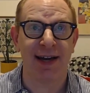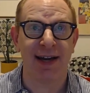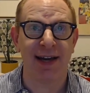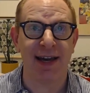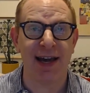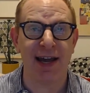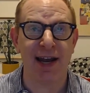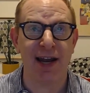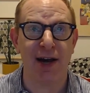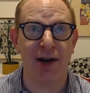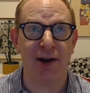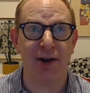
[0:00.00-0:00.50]

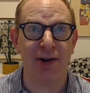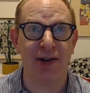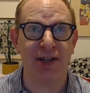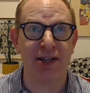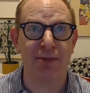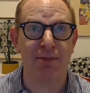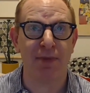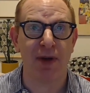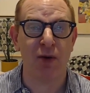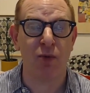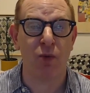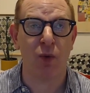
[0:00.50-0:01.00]
it's
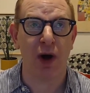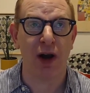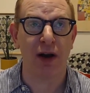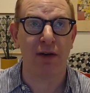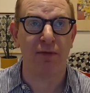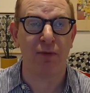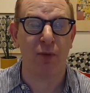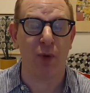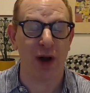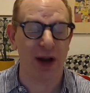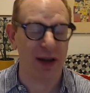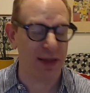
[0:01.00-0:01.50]
been one
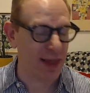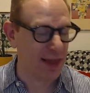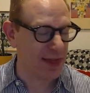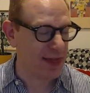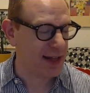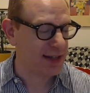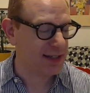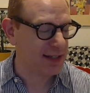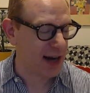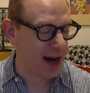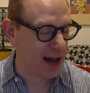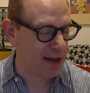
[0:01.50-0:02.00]
of the
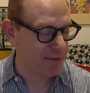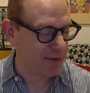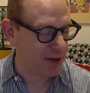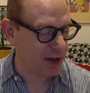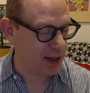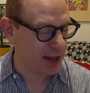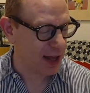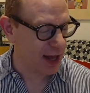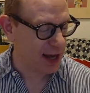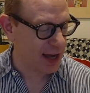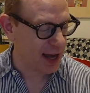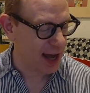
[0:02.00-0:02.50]
things that I feel
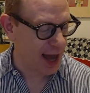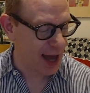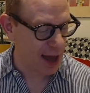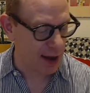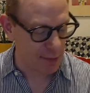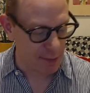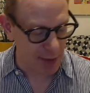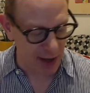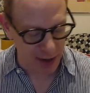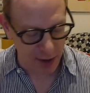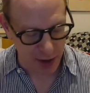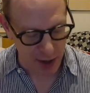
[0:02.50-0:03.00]
lucky at
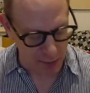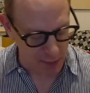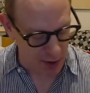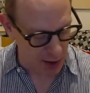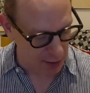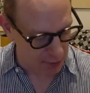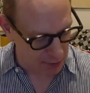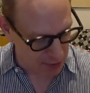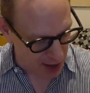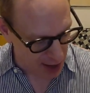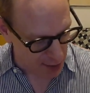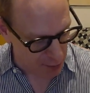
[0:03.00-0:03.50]
in
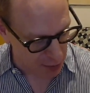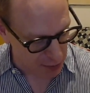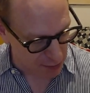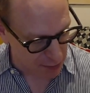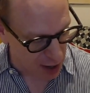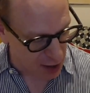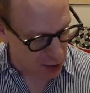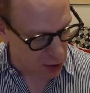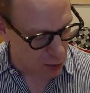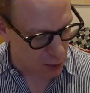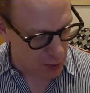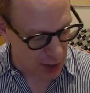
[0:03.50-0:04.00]
my time with
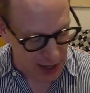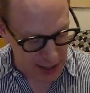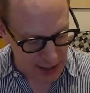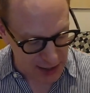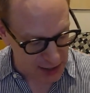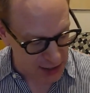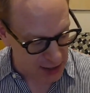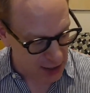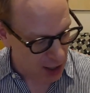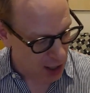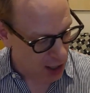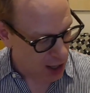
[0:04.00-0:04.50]

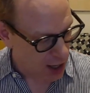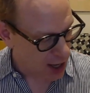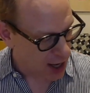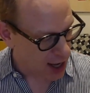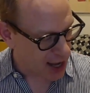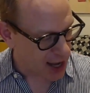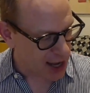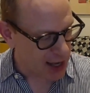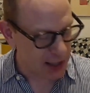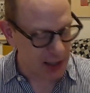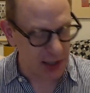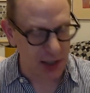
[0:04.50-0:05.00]
Mondoweiss
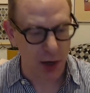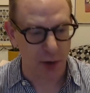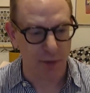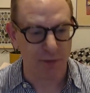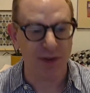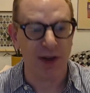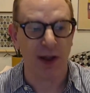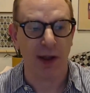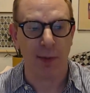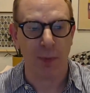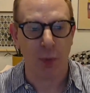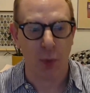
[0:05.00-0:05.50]
is,
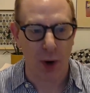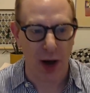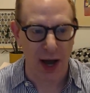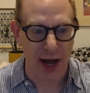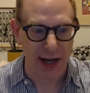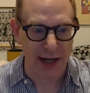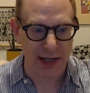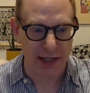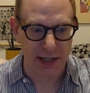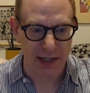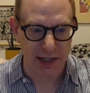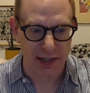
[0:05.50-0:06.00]
Philip
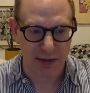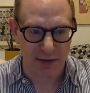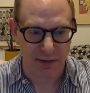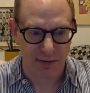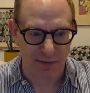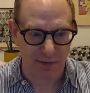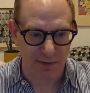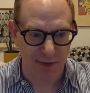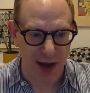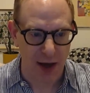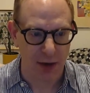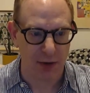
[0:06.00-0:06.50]
Weiss
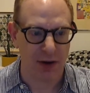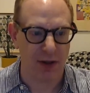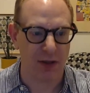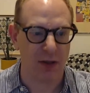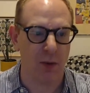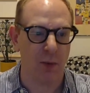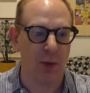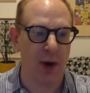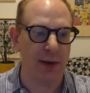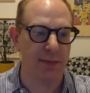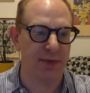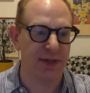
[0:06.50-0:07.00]
founded
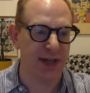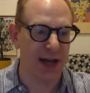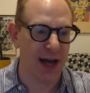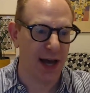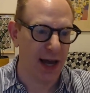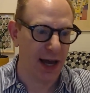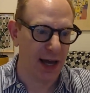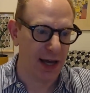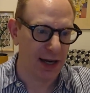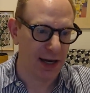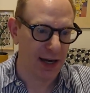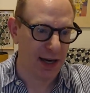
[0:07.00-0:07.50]
the
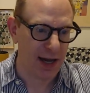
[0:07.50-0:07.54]
website.